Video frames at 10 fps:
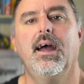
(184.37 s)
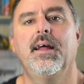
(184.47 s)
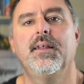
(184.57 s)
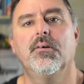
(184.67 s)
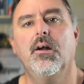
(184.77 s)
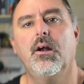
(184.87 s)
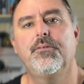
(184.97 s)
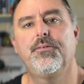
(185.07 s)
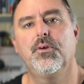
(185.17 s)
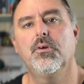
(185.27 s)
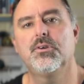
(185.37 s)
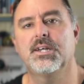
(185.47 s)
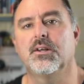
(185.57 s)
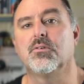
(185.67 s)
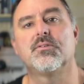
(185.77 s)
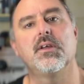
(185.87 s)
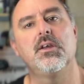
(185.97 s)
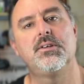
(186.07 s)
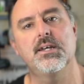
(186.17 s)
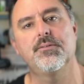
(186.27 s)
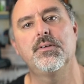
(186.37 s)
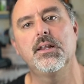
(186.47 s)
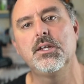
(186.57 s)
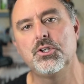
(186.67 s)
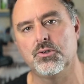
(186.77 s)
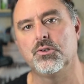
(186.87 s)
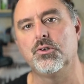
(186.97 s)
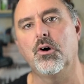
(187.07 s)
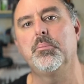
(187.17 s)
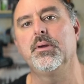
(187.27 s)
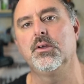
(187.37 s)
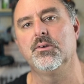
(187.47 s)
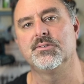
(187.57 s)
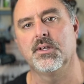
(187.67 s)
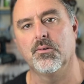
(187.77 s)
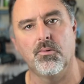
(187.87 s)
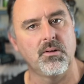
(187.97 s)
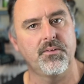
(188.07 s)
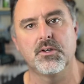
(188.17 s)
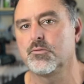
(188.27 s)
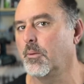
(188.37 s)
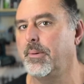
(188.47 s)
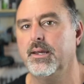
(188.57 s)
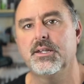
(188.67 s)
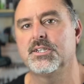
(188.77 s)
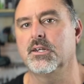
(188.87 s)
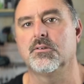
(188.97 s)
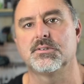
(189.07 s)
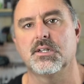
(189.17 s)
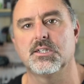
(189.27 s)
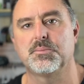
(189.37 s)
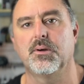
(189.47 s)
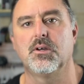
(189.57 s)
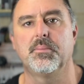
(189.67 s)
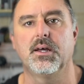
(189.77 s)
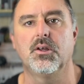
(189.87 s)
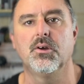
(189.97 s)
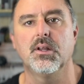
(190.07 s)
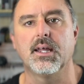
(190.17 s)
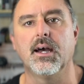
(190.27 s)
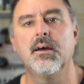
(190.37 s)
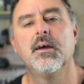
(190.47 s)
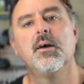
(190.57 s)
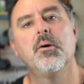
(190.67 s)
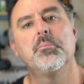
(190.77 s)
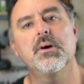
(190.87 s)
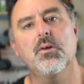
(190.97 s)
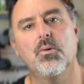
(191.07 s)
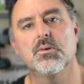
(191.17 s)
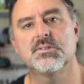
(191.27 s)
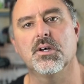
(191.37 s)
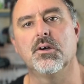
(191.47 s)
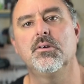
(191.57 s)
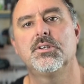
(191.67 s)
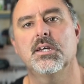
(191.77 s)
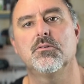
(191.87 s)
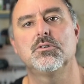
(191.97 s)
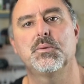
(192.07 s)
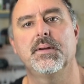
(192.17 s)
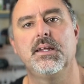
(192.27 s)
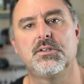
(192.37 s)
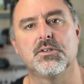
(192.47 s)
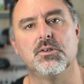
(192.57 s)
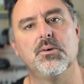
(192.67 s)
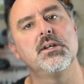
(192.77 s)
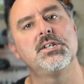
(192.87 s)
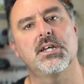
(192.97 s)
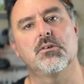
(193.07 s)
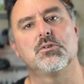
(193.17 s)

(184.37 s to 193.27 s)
And there are a few channels that you definitely should not be using. All of those repeater channels that I spoke about earlier, but also channel 22 and channel